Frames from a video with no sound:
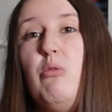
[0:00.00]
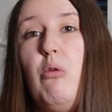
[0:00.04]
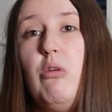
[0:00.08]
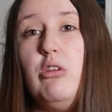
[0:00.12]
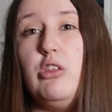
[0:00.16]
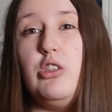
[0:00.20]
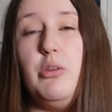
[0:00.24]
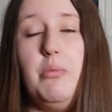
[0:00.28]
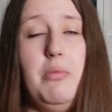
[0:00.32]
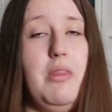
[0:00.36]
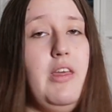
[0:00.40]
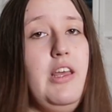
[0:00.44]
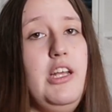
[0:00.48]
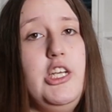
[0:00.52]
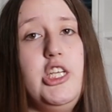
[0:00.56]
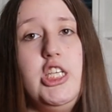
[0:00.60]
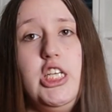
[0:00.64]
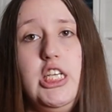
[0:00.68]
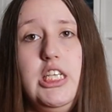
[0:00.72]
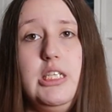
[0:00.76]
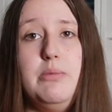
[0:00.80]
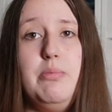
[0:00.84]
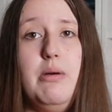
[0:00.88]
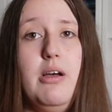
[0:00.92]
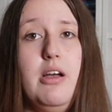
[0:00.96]
something
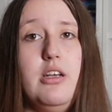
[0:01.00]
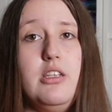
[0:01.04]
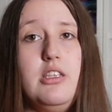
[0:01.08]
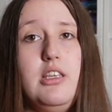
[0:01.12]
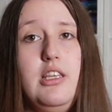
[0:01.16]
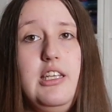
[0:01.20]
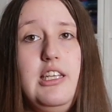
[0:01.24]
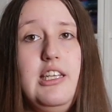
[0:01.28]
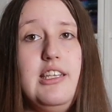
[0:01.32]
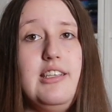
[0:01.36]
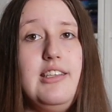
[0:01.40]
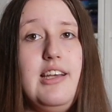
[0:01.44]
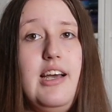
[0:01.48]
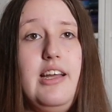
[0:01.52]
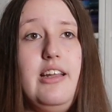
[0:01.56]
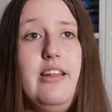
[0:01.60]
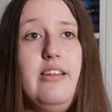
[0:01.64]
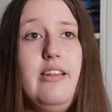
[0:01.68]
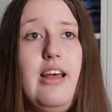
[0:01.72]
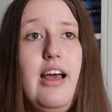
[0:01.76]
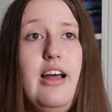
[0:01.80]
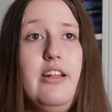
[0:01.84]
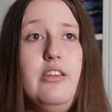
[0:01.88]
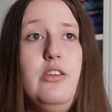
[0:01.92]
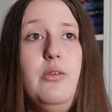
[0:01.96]
she's personally decided
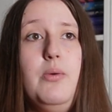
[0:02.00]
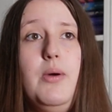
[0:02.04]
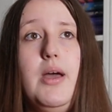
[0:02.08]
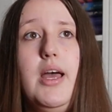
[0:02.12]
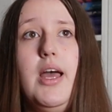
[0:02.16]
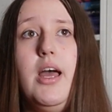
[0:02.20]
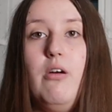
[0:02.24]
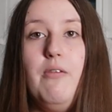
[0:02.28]
to add to it.